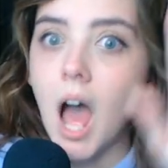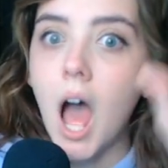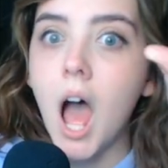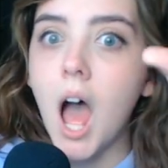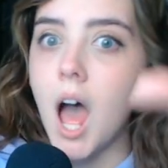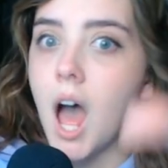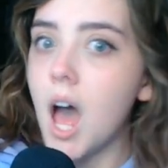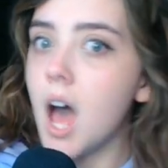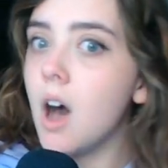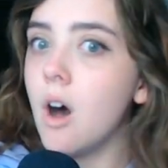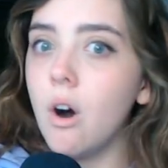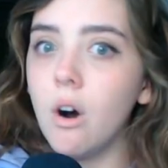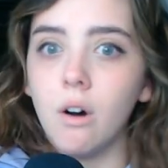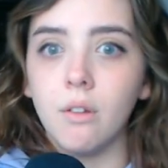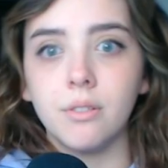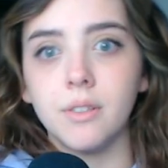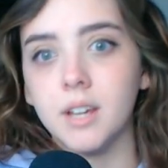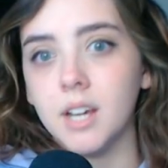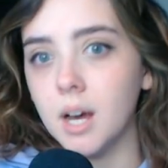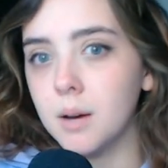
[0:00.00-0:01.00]
at all
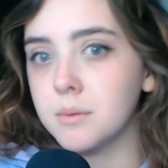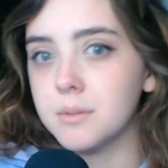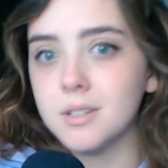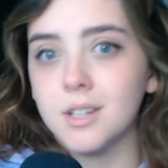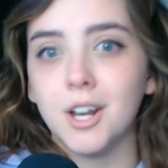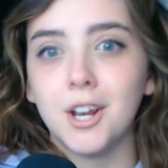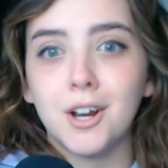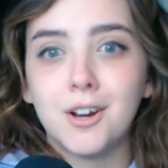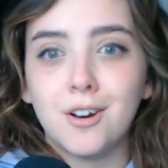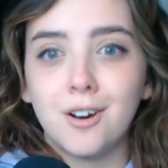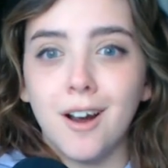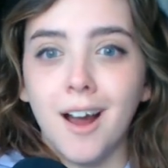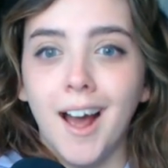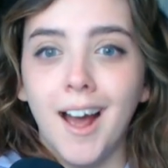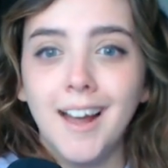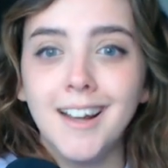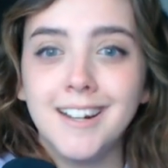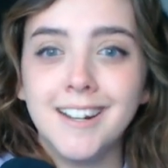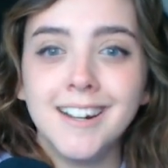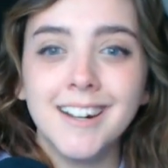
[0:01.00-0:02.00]
think I was gonna
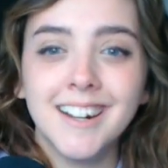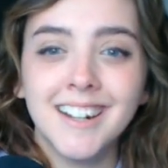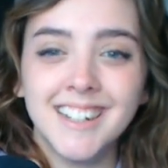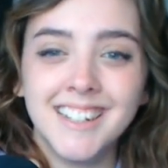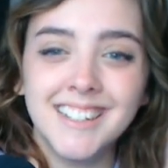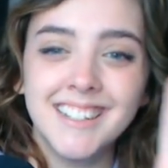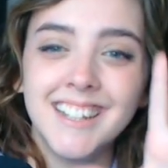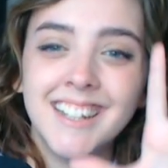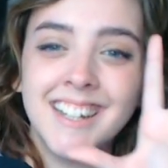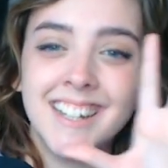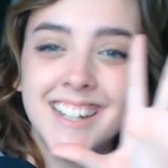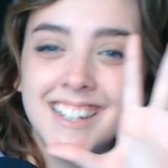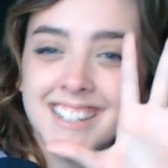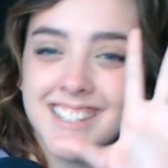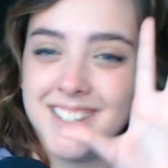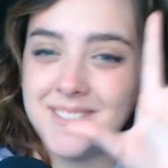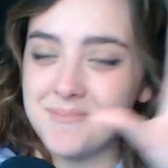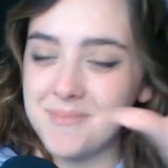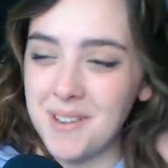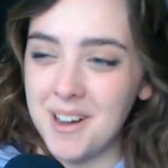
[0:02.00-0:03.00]
cry during
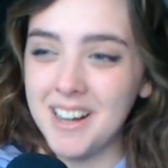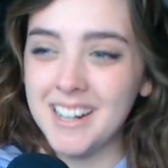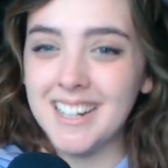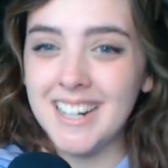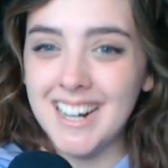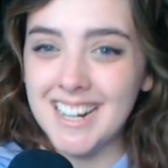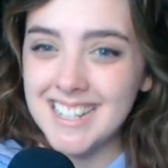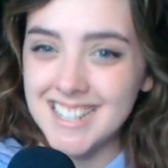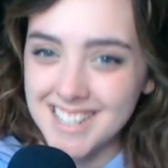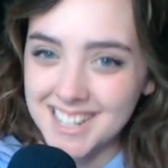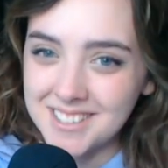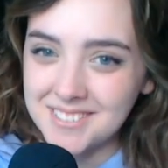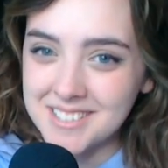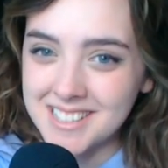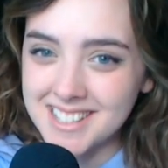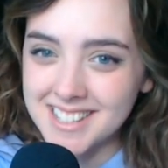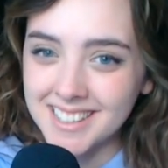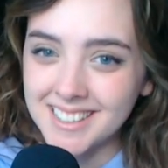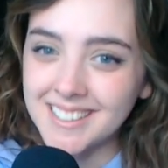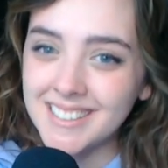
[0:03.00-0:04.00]
this podcast
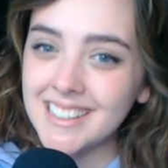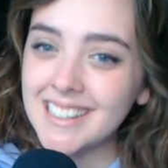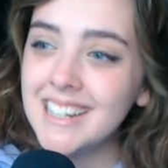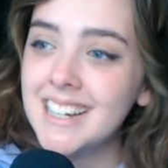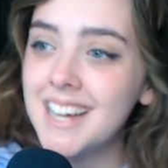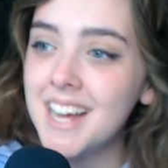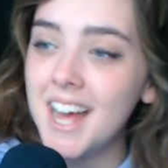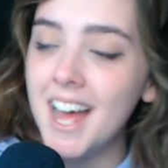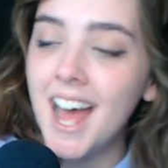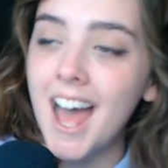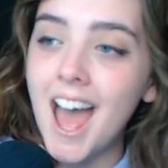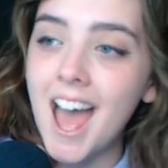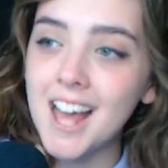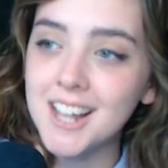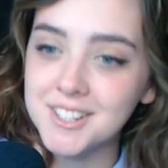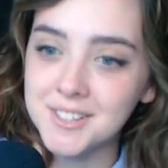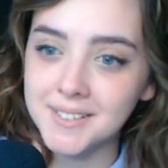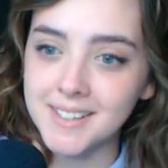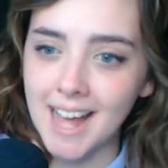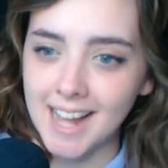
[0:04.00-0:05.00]
episode. And
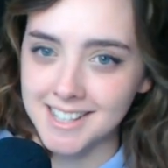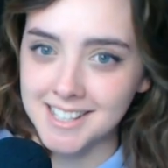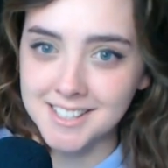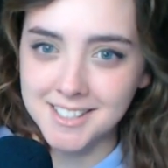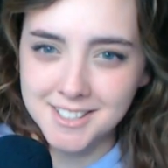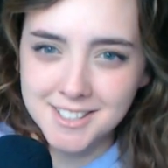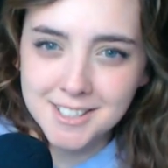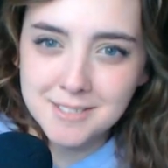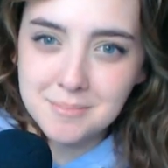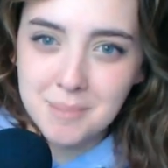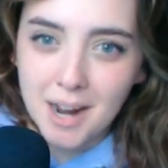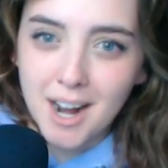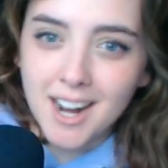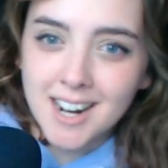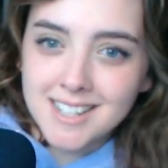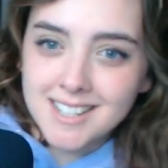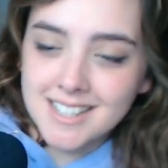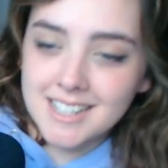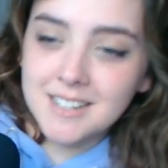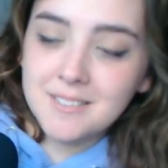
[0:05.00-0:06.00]
so that's a little
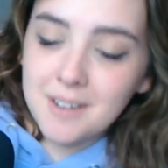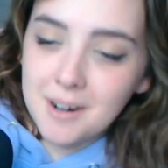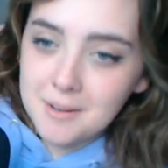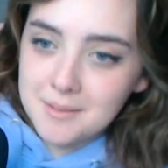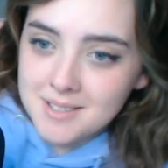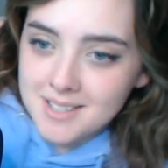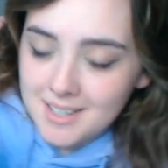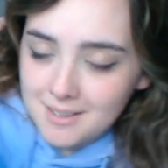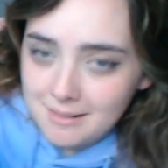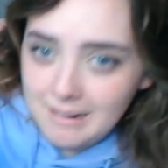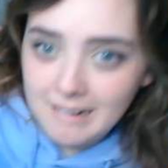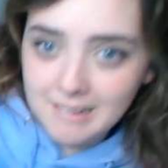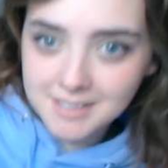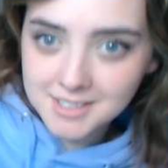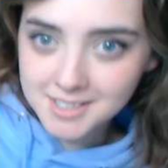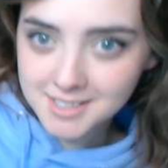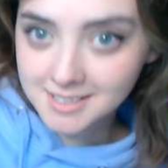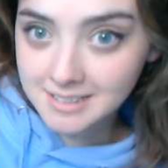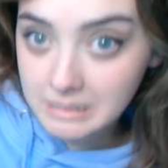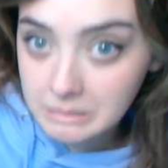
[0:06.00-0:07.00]
embarrassing when I was like, wow, this
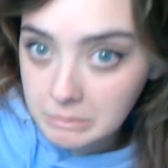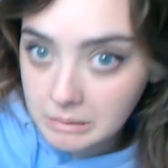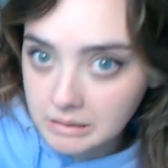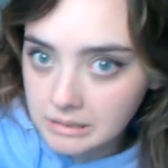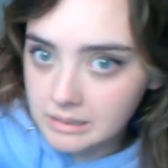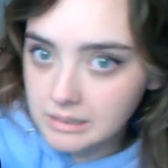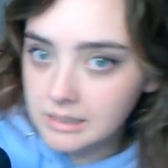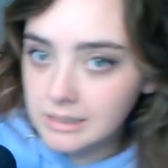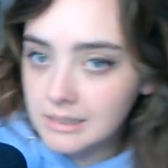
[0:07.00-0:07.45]
is unexpected.